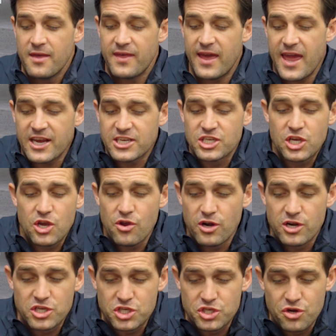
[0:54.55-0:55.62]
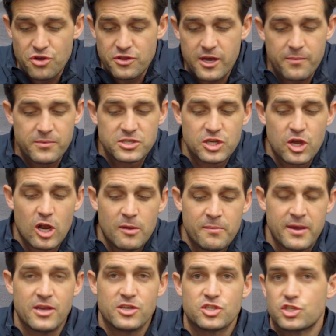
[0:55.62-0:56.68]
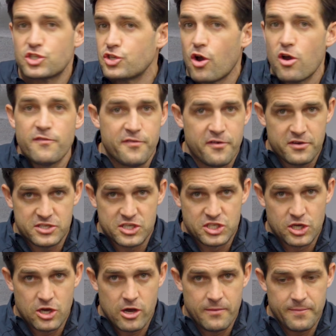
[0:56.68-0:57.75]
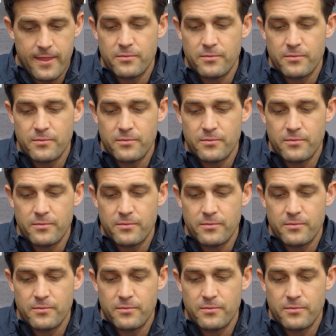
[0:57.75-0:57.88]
they executed a shoe that was going to be so versatile.